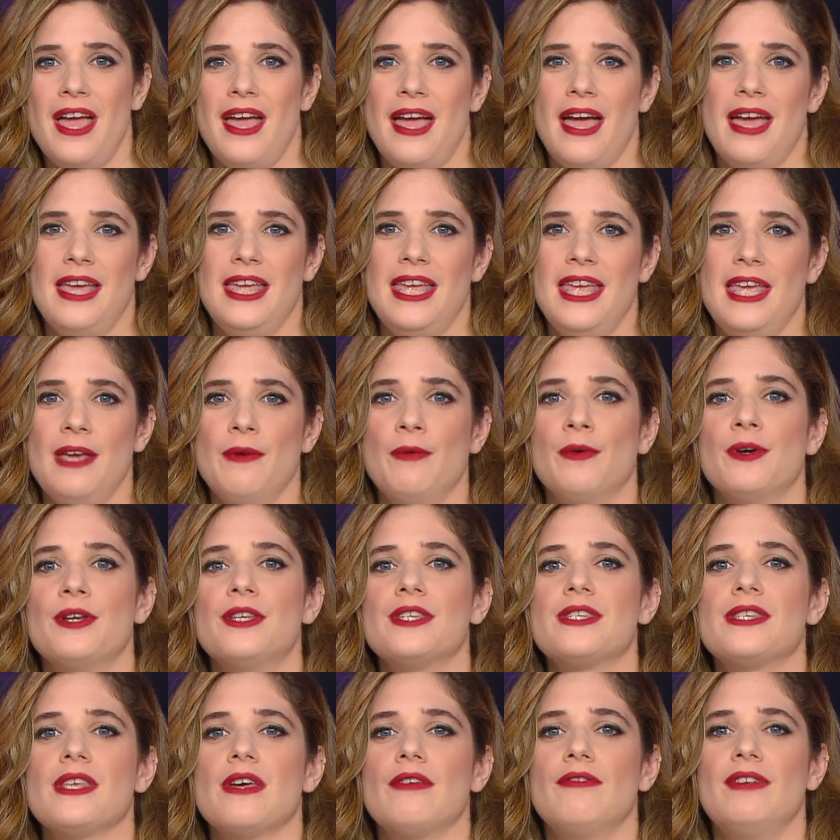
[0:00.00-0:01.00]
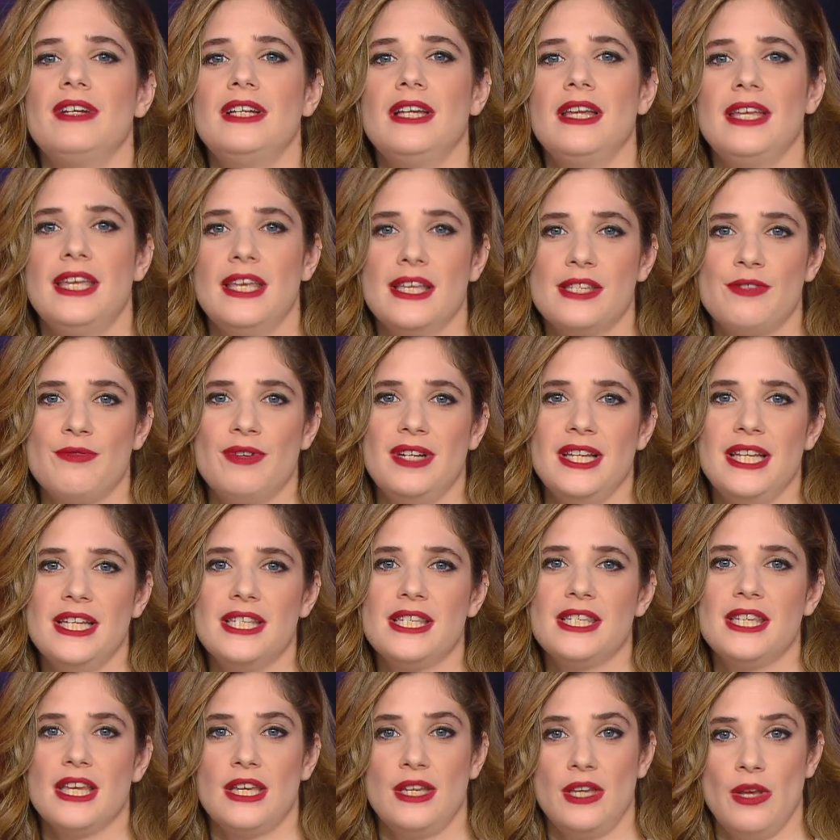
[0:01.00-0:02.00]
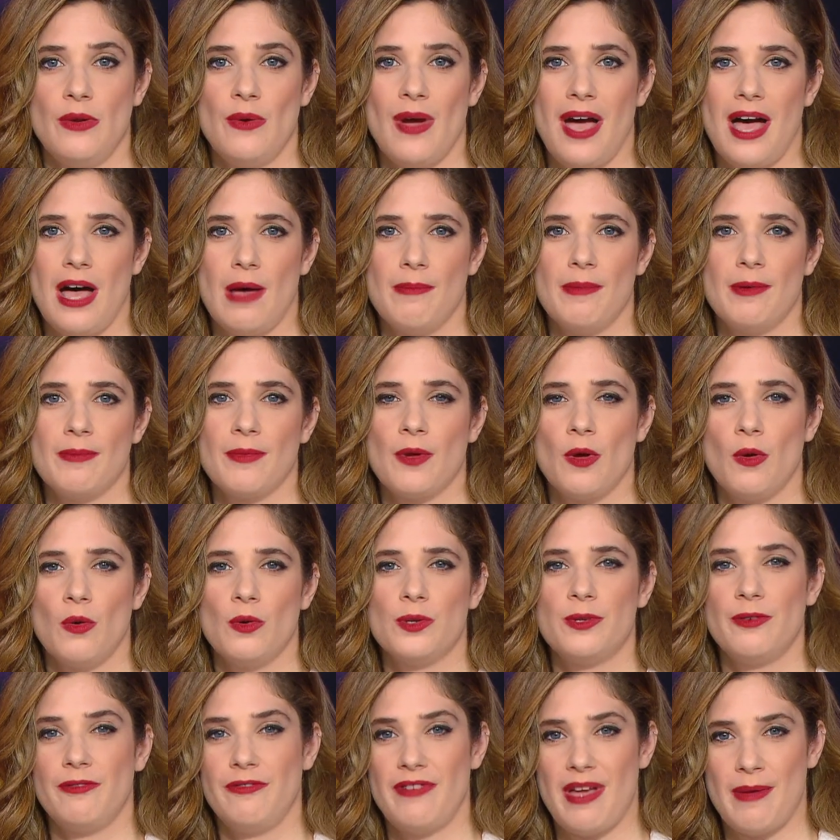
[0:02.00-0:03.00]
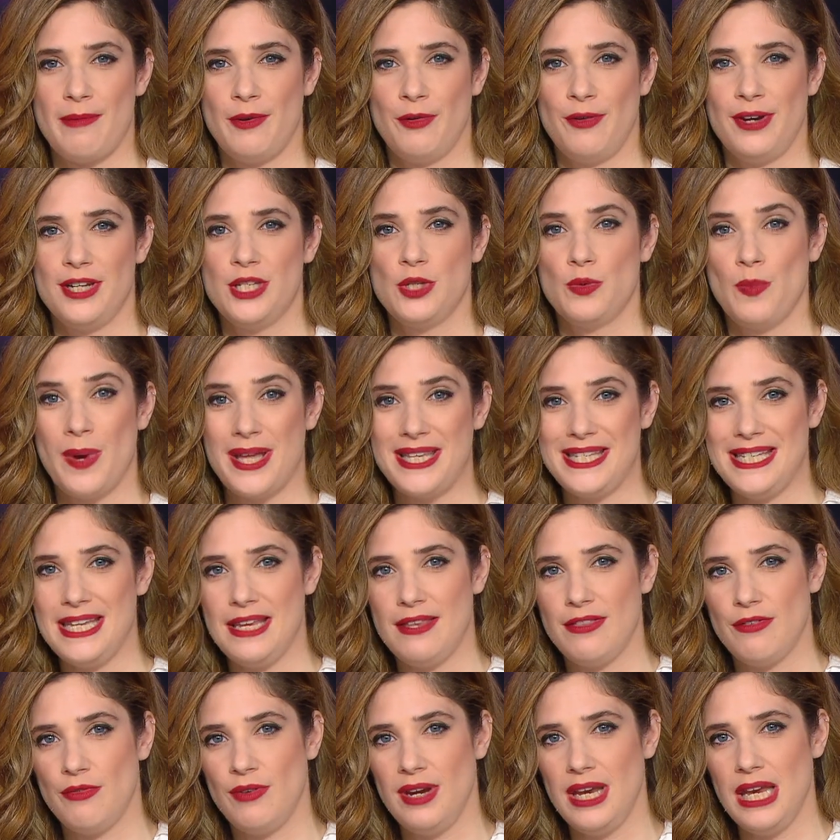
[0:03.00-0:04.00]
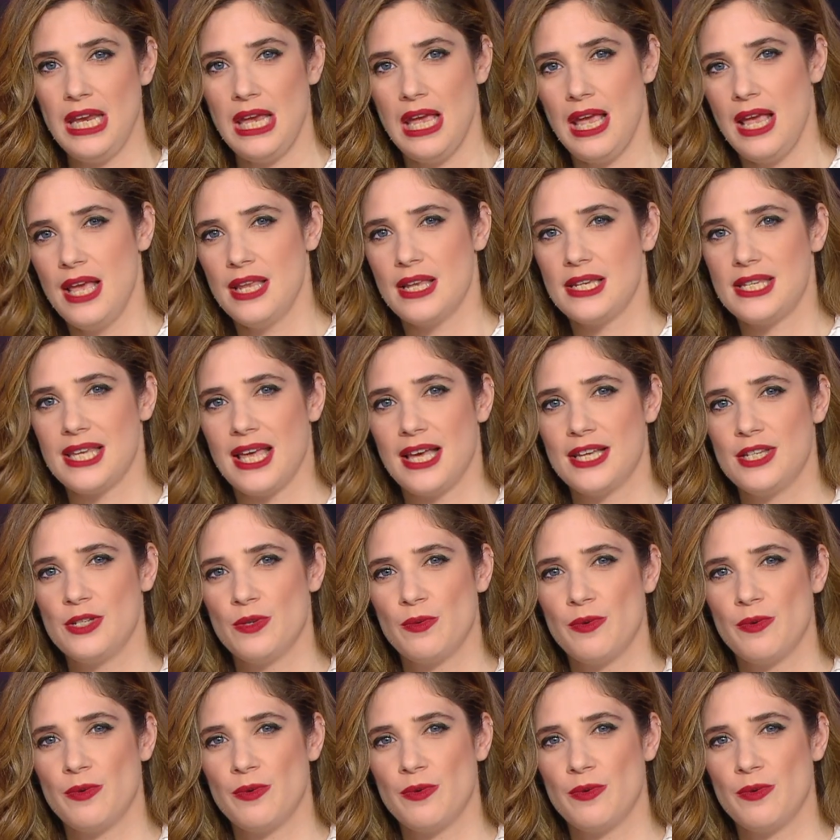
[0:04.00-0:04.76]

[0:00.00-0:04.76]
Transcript: He was he has released a new album called February 23. The title